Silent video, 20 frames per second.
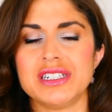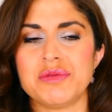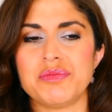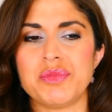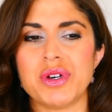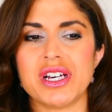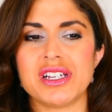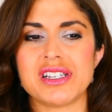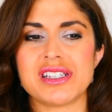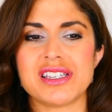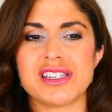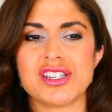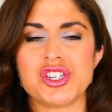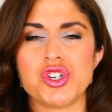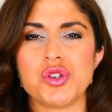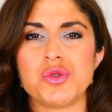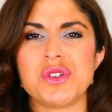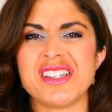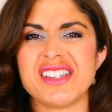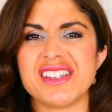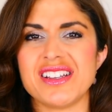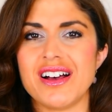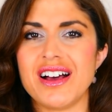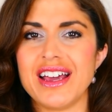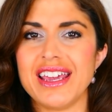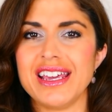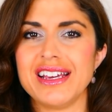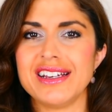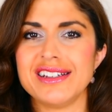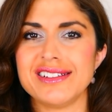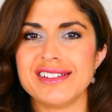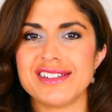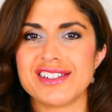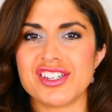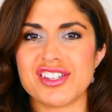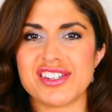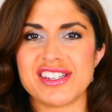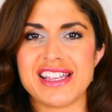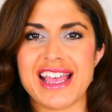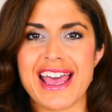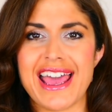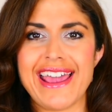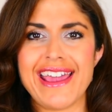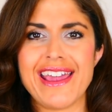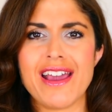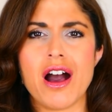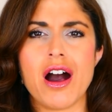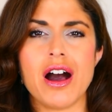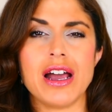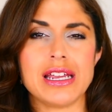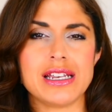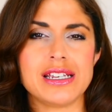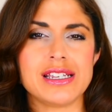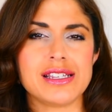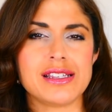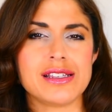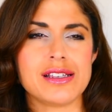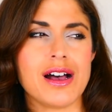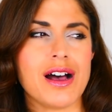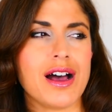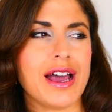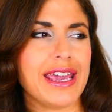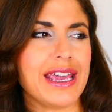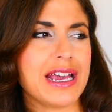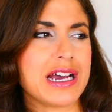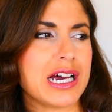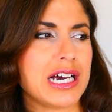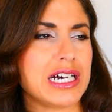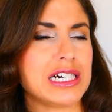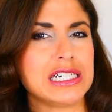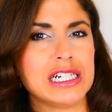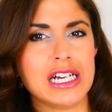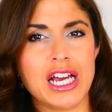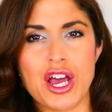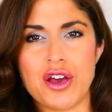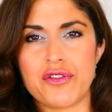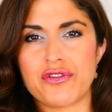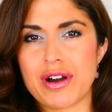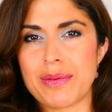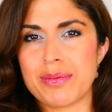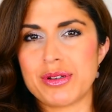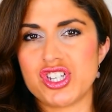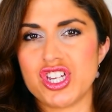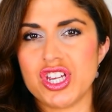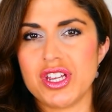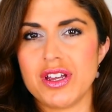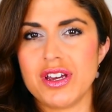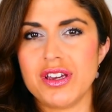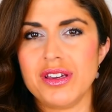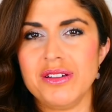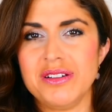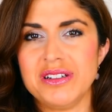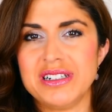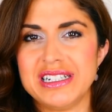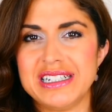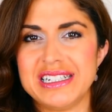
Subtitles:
But to desire, to say I desire a frappuccino,